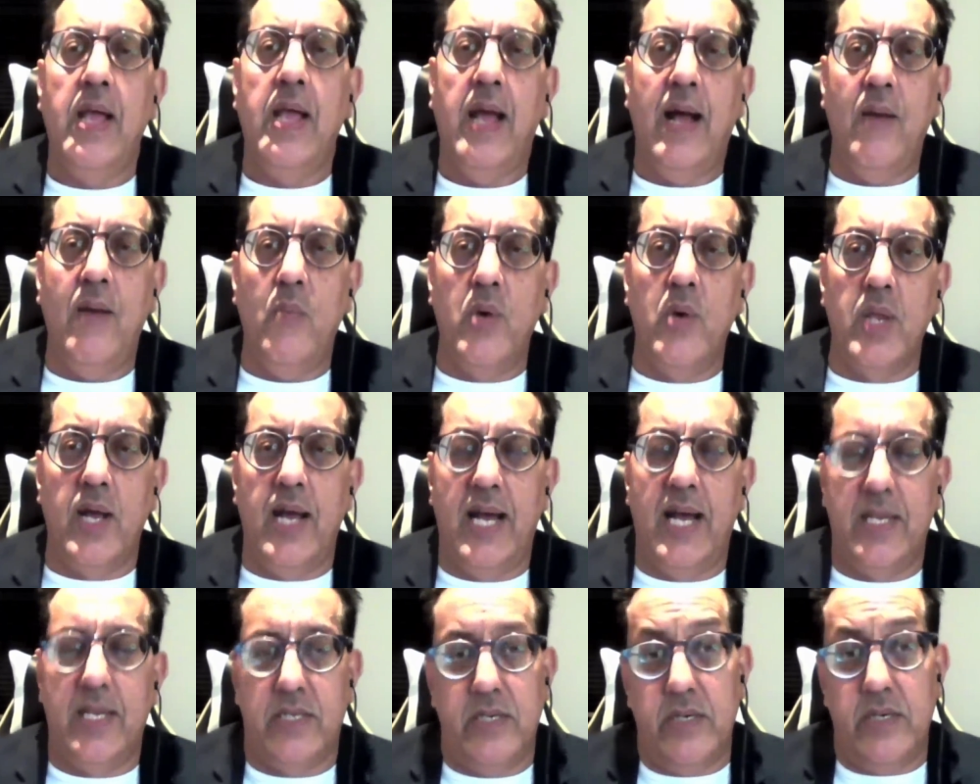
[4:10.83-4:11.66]
And what I
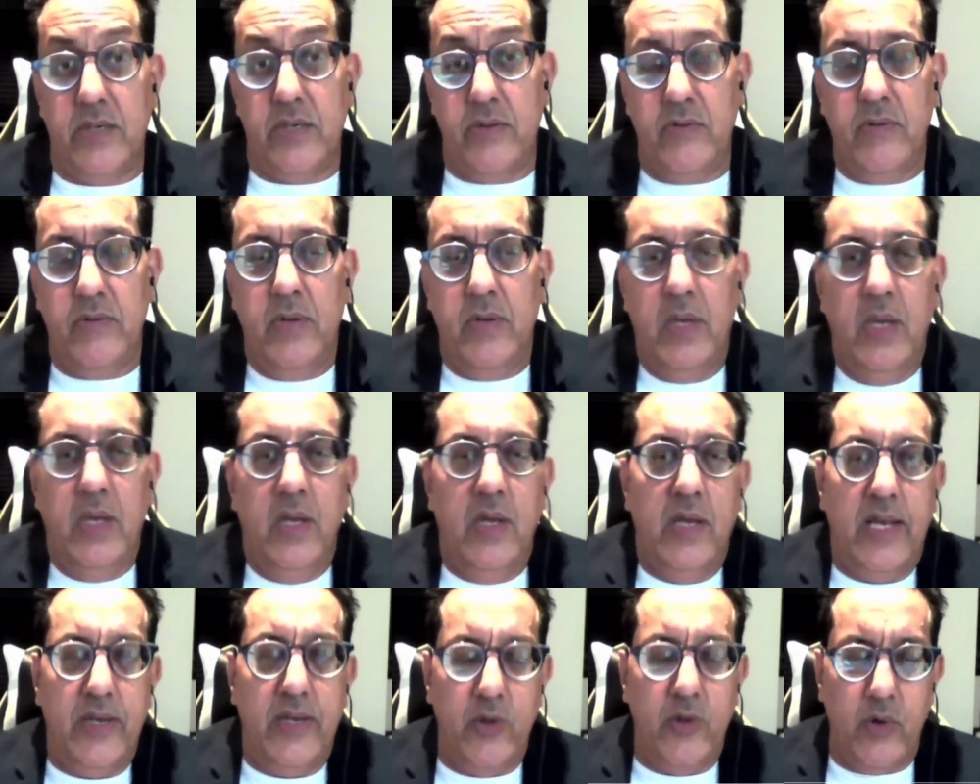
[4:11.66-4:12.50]
had to do
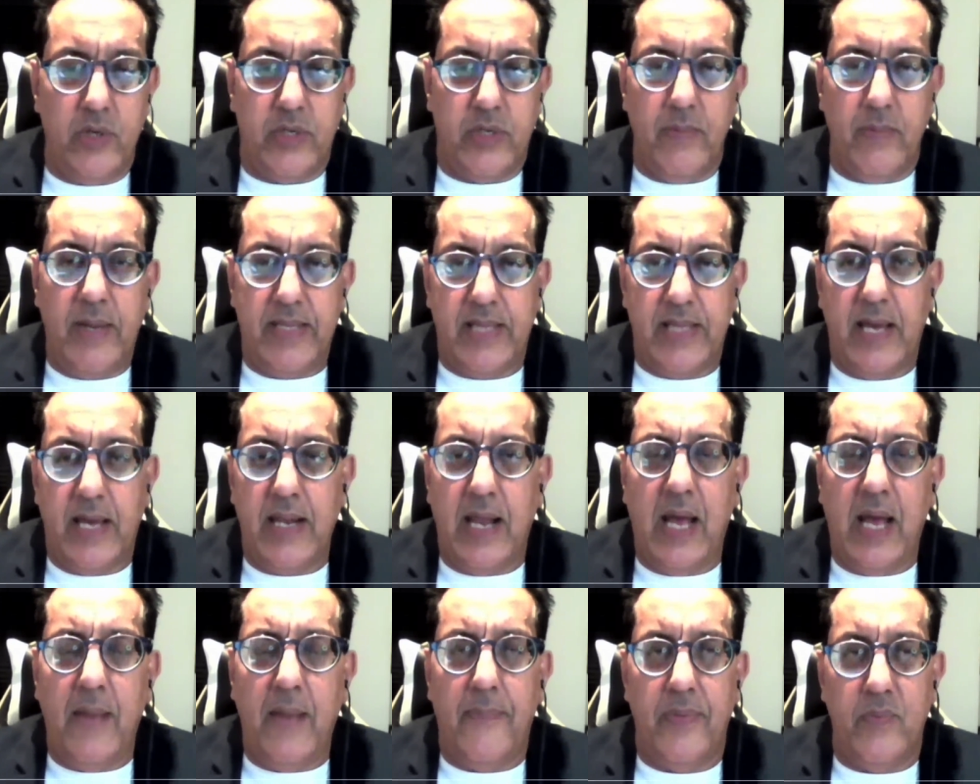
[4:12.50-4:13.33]
in order to make that
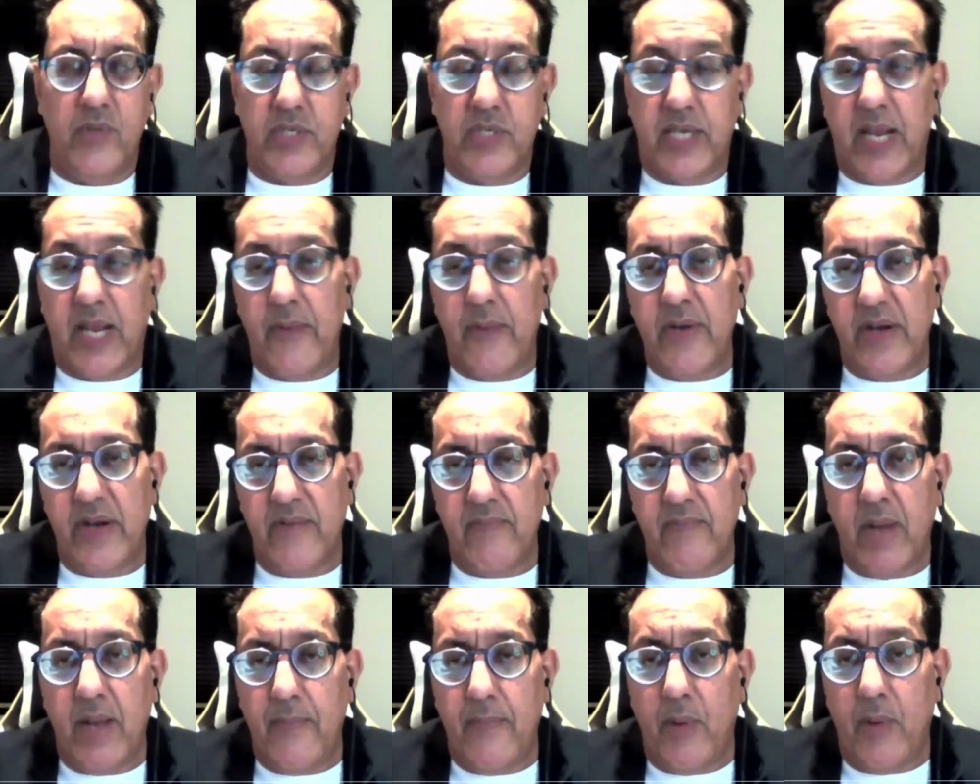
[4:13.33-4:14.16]
happen was to get rid of
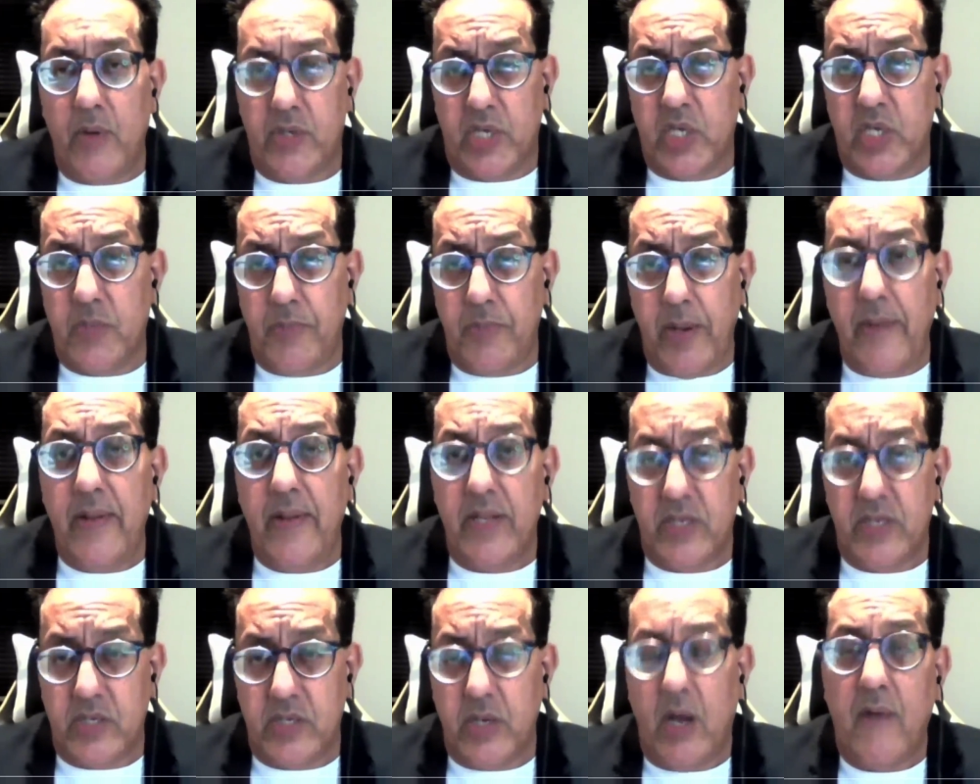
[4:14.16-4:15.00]
my most
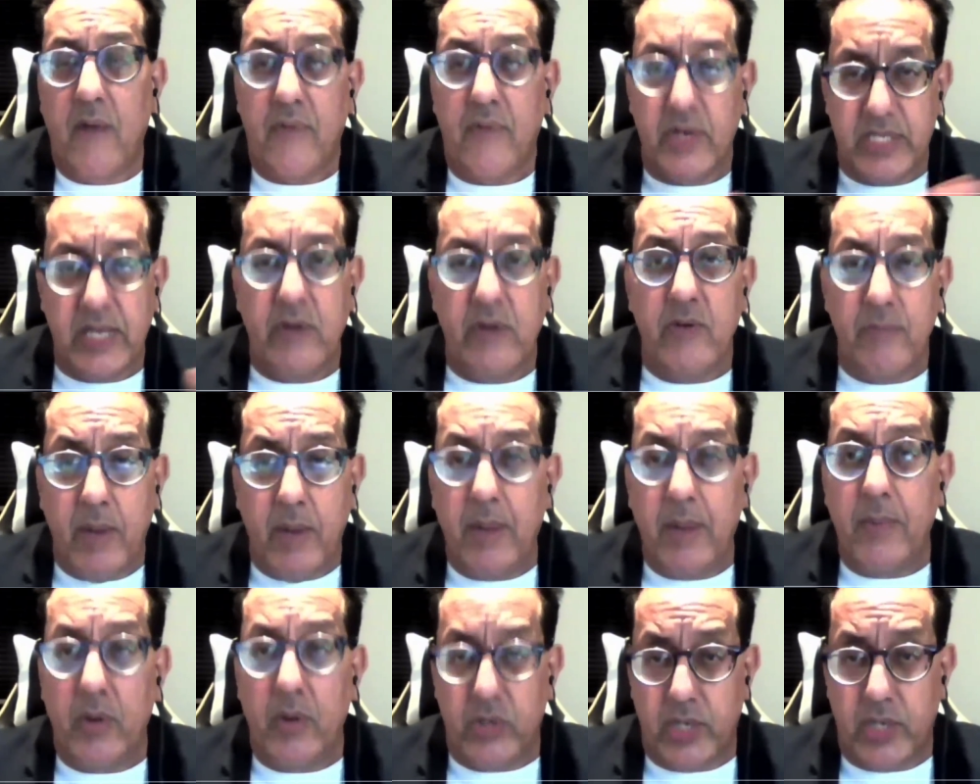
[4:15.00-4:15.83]
experienced staff, because they were my
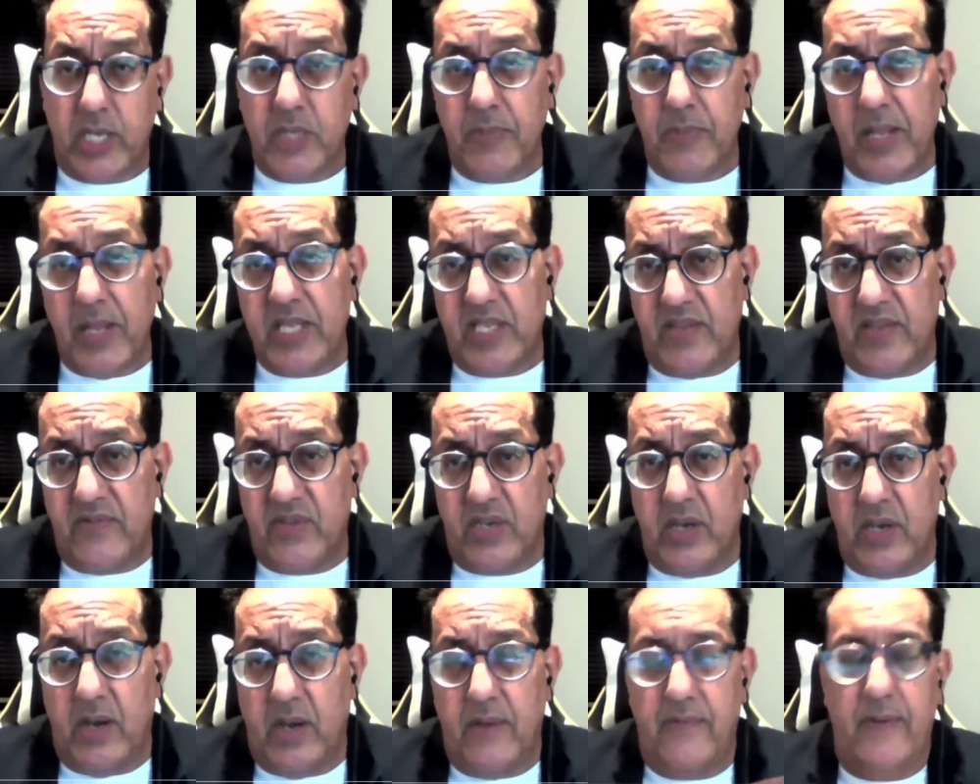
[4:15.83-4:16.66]
most expensive
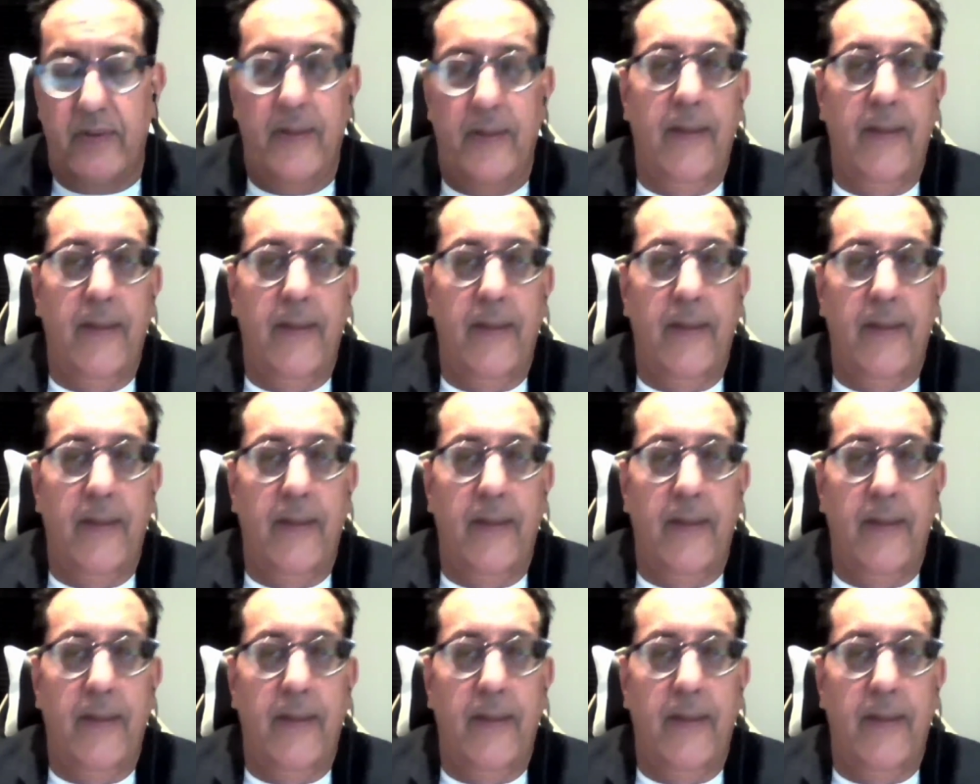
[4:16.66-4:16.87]
staff.